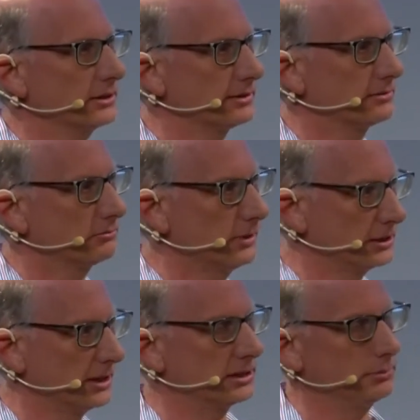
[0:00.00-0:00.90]
is,
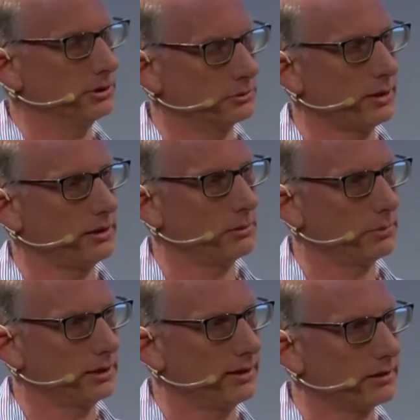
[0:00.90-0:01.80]
digestible is one thing,
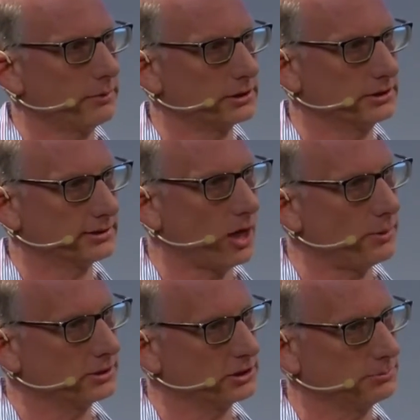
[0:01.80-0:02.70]
but another question is how
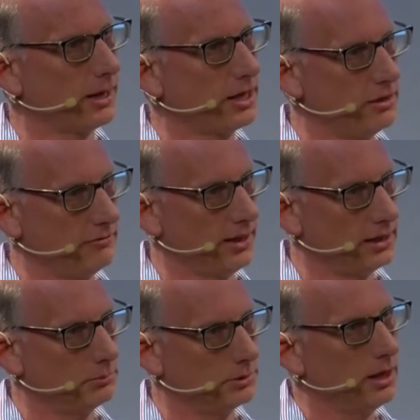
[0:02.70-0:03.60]
much is
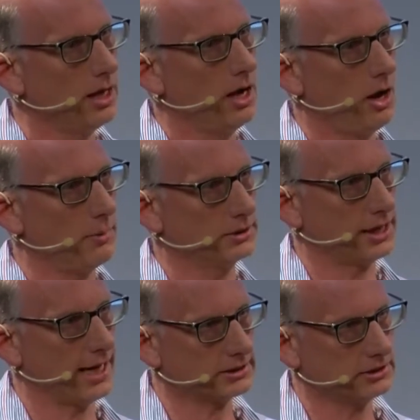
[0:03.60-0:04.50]
bioavailable, how much
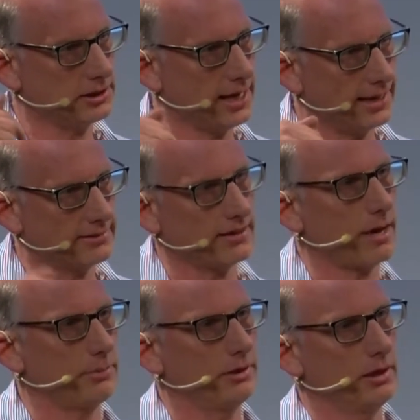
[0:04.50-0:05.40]
actually ends
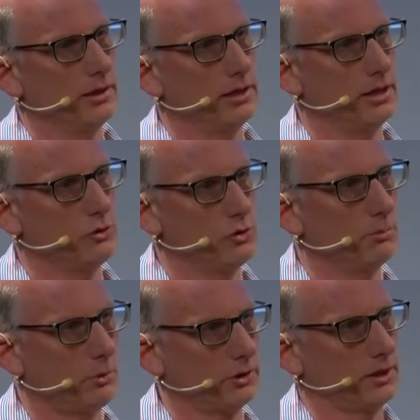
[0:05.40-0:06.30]
up in your
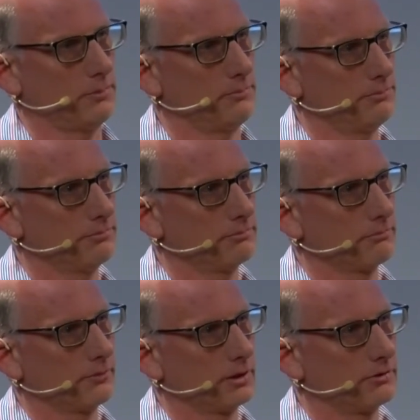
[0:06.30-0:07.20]
body.
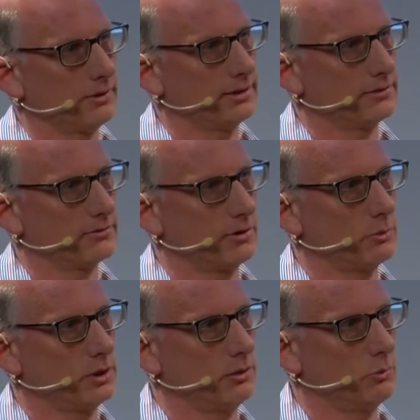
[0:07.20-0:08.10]
Right? So
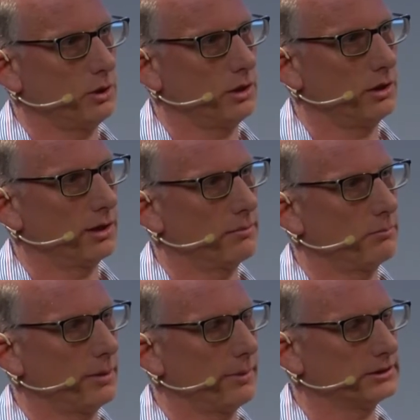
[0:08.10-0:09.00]
we, we,
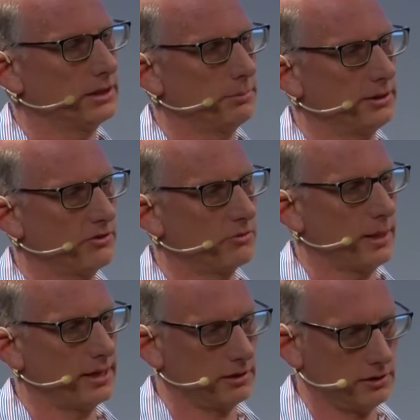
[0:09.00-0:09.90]
um, I'm actually
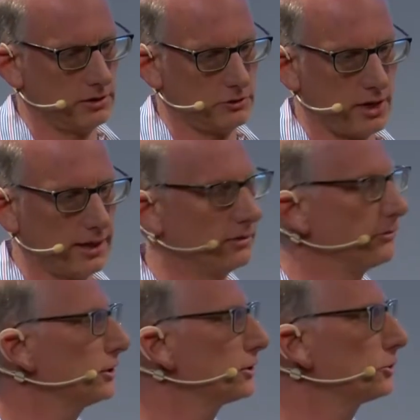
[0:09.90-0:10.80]
participating in a trial
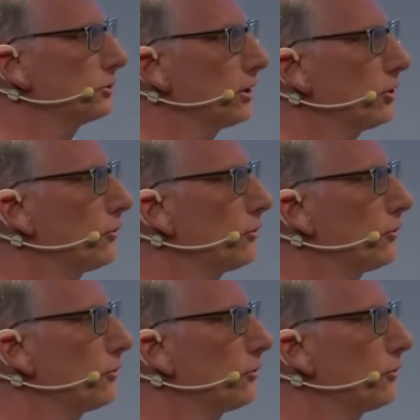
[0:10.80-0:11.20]
very soon. I don't